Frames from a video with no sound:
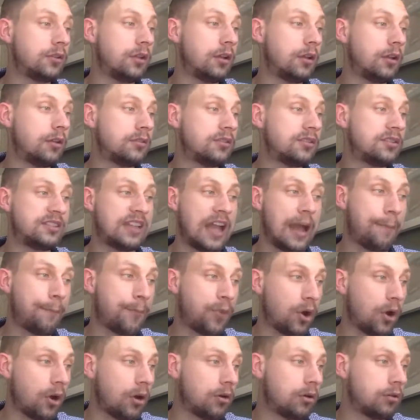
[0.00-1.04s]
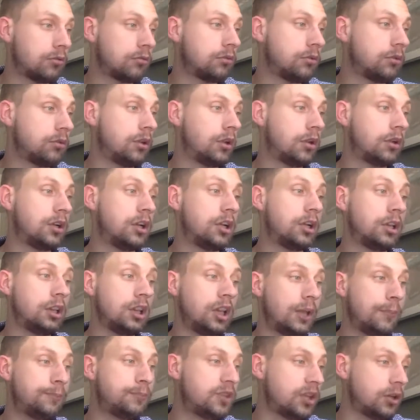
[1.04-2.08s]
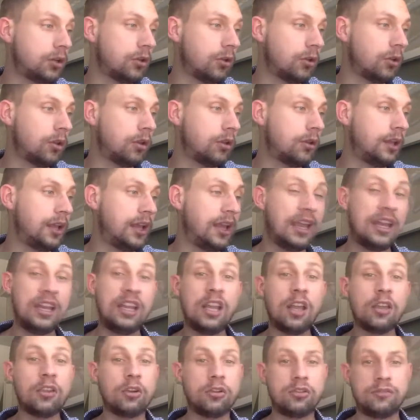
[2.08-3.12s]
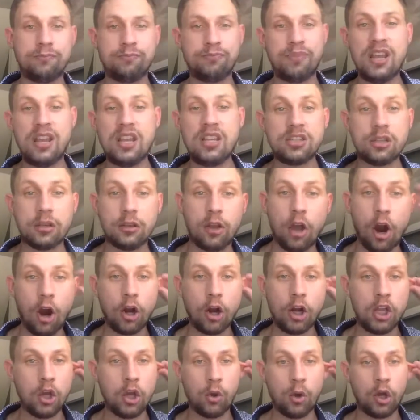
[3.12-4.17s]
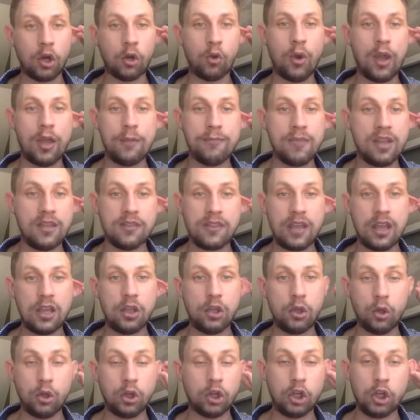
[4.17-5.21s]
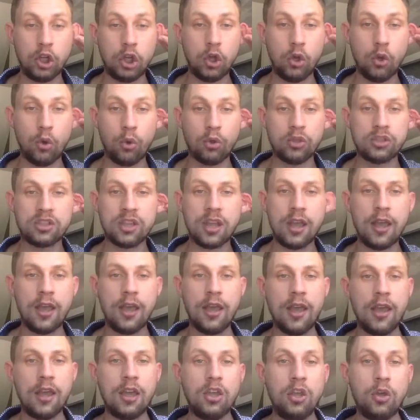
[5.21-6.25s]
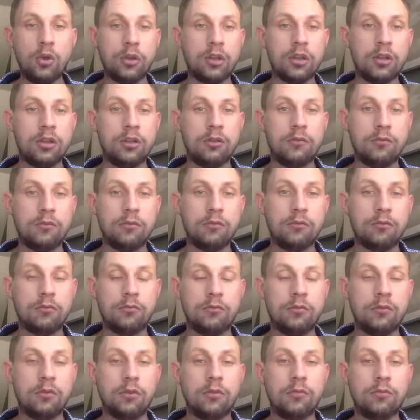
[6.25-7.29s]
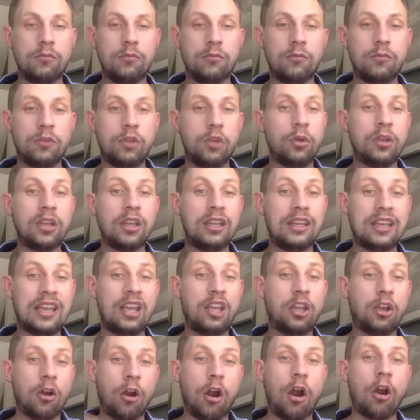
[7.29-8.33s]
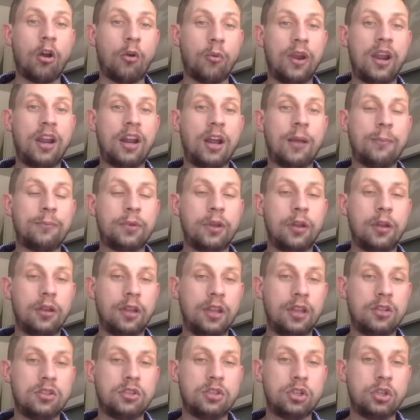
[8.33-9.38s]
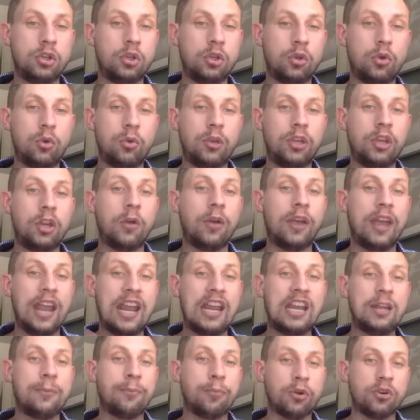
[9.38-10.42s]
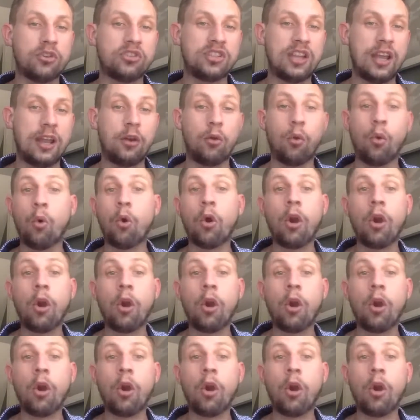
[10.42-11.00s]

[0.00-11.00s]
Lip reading: stepper, an elliptical, any other piece of cardio equipment that you could use, you can get your heart rate up into 80% or